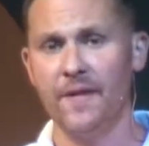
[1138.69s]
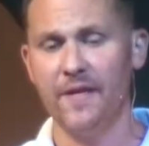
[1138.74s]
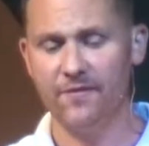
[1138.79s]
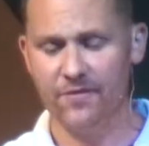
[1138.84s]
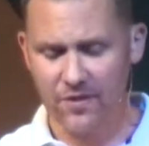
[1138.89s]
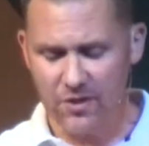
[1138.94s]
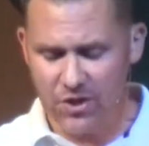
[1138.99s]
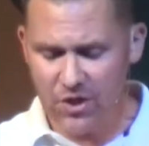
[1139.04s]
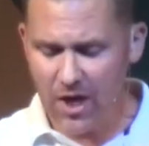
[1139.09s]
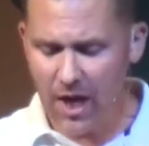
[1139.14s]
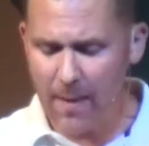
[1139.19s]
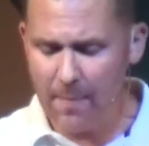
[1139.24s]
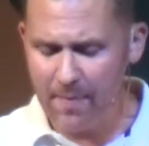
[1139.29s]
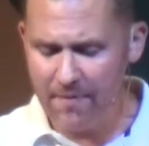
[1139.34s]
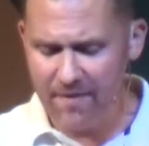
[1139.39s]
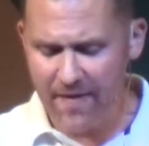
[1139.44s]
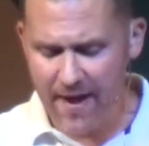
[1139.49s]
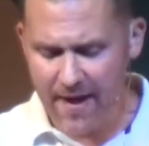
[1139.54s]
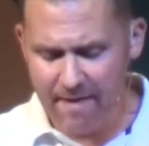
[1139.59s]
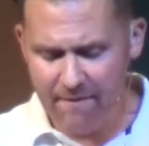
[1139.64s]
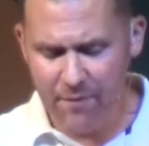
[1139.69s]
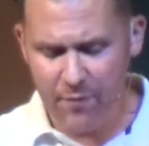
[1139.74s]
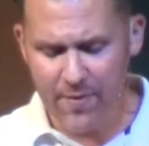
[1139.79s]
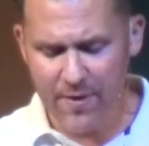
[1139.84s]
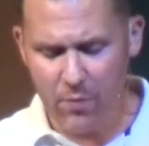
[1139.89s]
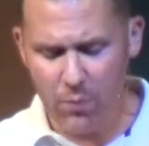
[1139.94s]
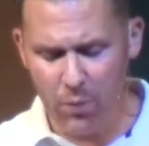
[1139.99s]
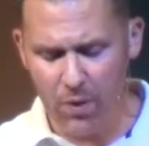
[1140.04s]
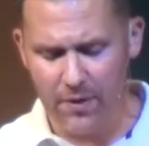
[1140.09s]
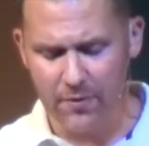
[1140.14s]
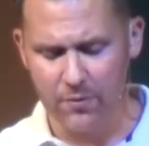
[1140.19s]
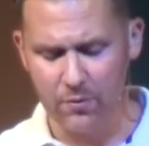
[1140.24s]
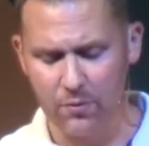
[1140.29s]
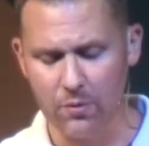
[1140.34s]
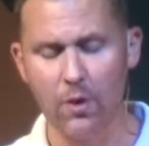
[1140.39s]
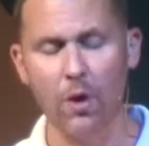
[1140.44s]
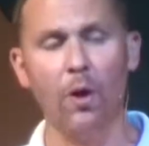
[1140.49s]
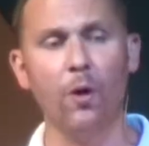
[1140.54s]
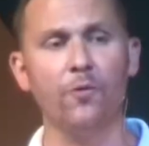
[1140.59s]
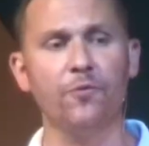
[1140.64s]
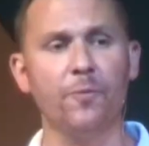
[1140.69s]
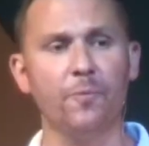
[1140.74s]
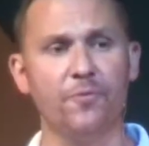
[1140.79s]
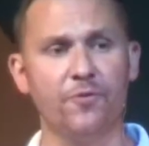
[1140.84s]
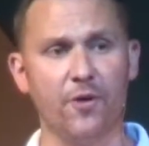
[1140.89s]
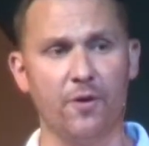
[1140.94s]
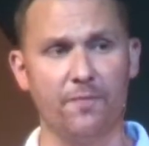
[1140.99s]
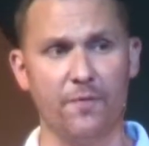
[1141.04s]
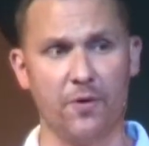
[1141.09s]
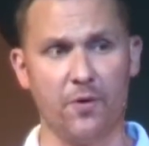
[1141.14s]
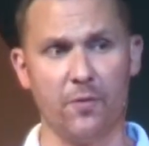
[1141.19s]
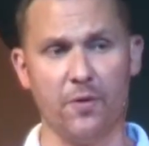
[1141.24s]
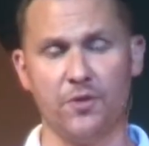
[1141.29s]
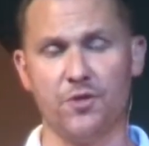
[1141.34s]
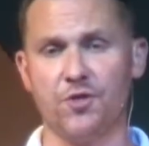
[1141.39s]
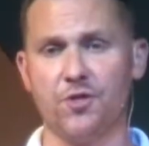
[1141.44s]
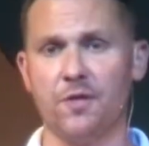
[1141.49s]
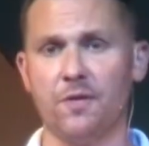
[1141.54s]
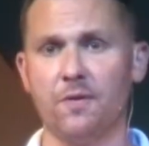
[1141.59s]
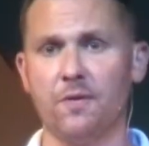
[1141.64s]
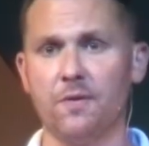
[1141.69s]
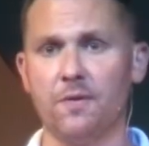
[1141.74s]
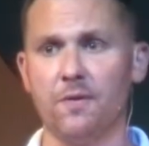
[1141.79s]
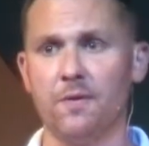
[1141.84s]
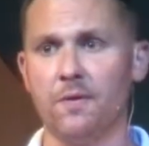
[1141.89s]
It's the job of everyone who calls himself a Christian.